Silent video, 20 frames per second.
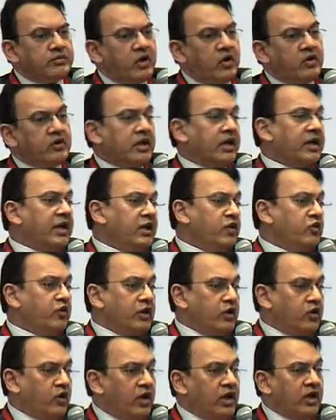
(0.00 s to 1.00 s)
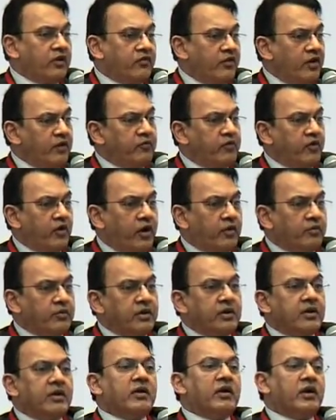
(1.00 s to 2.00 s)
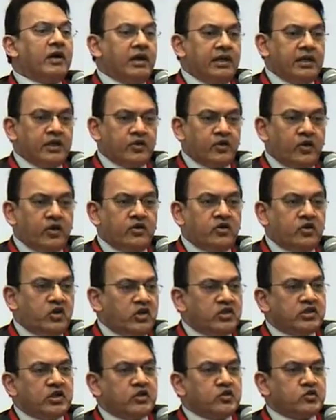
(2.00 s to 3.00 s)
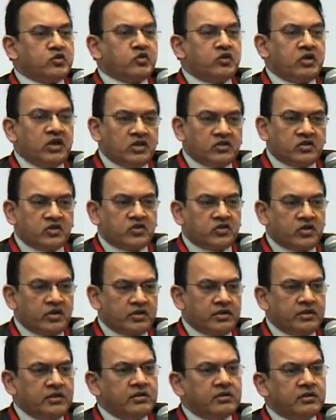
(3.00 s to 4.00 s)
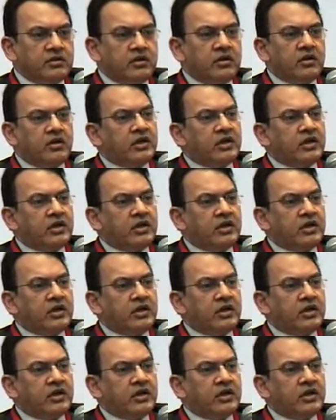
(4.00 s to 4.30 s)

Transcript: about, again you can call it flip-flop. Earlier on, teacher used to teach the children.